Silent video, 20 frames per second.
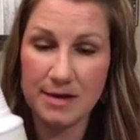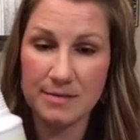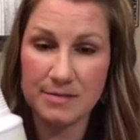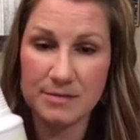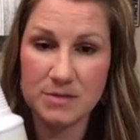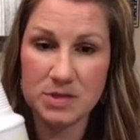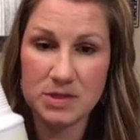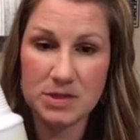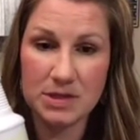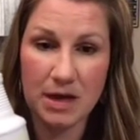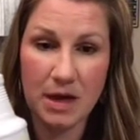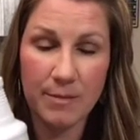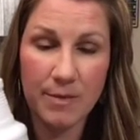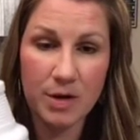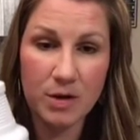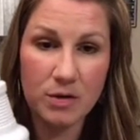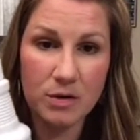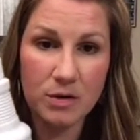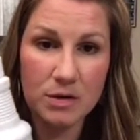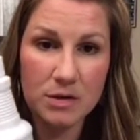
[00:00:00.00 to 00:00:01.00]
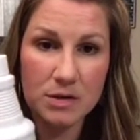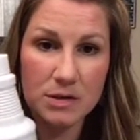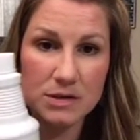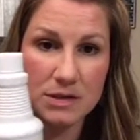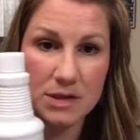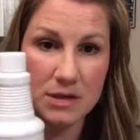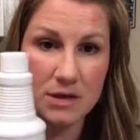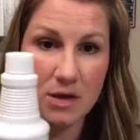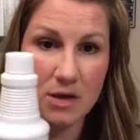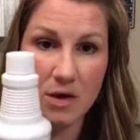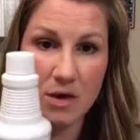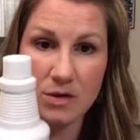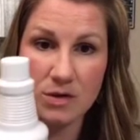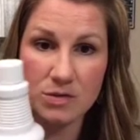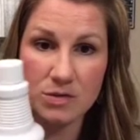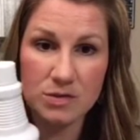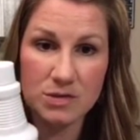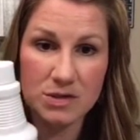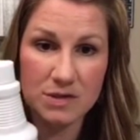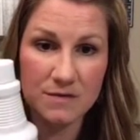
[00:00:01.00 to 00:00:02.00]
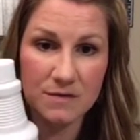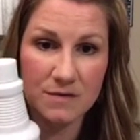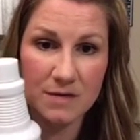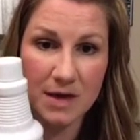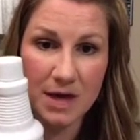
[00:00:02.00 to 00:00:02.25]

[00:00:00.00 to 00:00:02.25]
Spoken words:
just chemicals and all sorts of